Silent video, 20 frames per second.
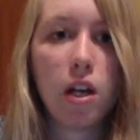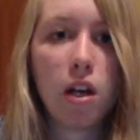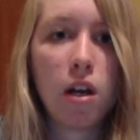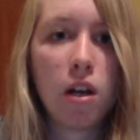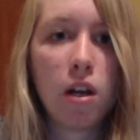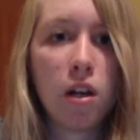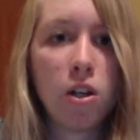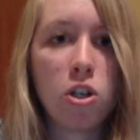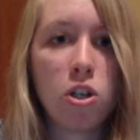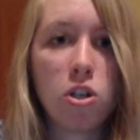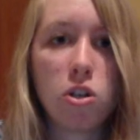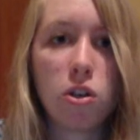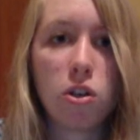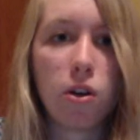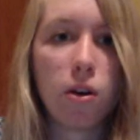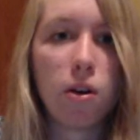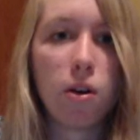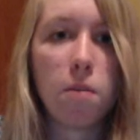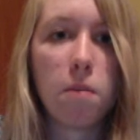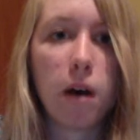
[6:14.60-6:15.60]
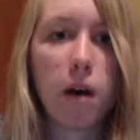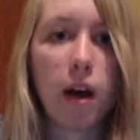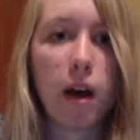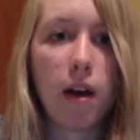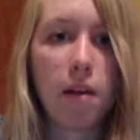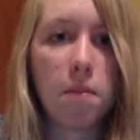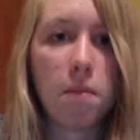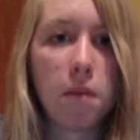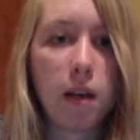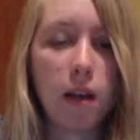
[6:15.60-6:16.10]
just learned
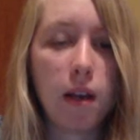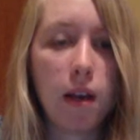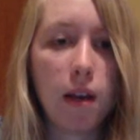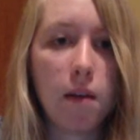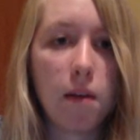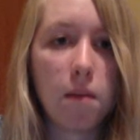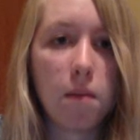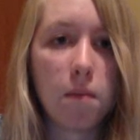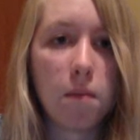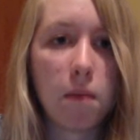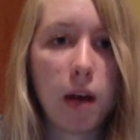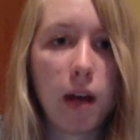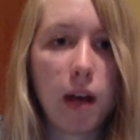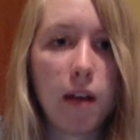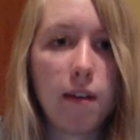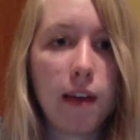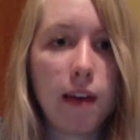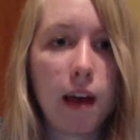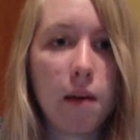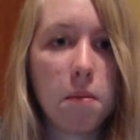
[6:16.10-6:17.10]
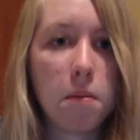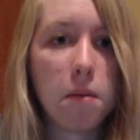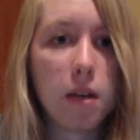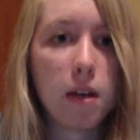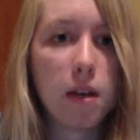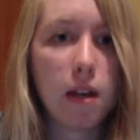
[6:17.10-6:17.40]
by picking up my tablet